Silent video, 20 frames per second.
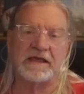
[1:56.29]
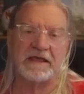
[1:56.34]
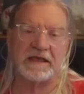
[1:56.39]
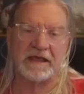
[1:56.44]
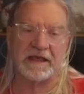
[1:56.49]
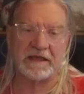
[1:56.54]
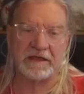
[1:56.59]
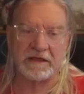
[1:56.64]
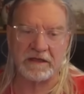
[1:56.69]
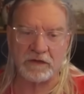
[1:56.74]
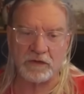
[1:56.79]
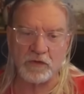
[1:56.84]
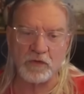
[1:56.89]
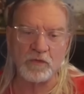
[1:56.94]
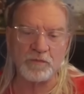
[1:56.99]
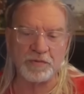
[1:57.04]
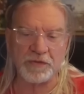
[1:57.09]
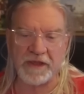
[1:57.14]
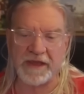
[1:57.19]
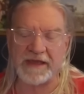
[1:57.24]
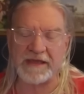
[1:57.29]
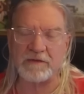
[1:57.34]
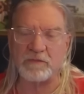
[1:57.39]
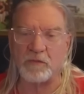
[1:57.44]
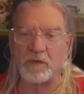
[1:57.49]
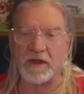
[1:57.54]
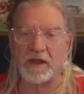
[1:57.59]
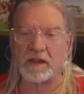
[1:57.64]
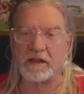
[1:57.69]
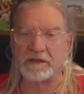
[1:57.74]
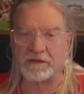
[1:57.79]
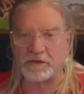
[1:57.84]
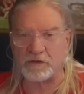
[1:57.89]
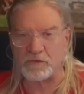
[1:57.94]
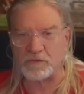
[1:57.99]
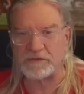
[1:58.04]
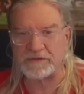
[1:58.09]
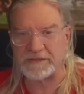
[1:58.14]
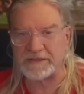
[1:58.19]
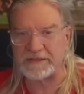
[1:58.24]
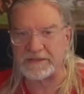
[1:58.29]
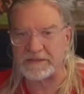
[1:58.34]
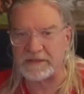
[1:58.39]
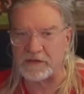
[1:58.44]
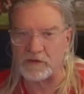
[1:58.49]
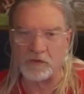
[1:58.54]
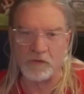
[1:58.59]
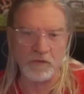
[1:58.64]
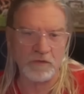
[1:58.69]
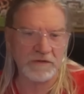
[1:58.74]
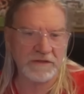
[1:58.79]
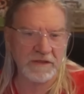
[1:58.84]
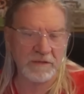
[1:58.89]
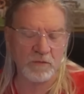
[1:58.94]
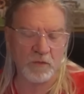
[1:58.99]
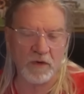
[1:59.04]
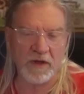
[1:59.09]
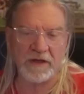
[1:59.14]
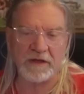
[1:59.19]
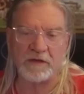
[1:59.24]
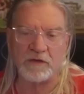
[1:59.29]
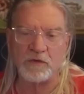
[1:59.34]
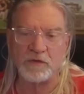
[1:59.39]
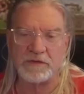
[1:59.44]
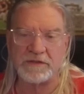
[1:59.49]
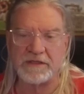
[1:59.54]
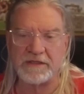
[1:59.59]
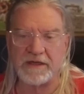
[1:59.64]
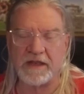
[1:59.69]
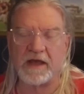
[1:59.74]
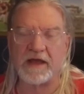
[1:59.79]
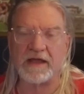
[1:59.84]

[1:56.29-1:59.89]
and who played well and who didn't and who did what and who did not.